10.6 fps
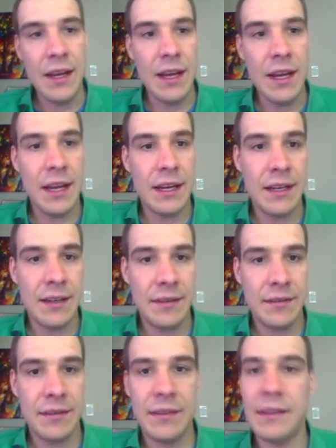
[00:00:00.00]

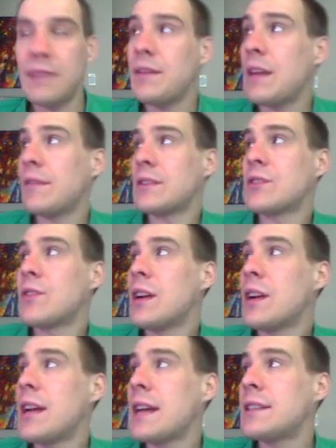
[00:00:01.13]
If you have a
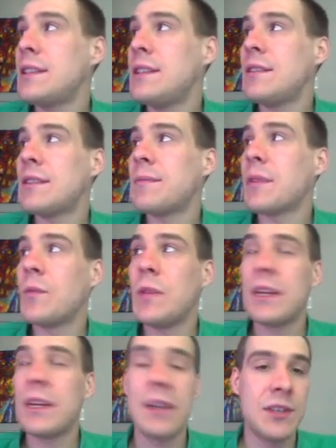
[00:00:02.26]
strong acid, you end up with a
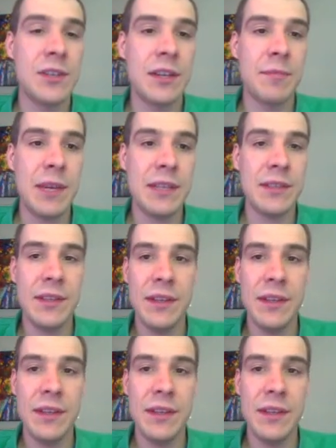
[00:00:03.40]
weak conjugate base.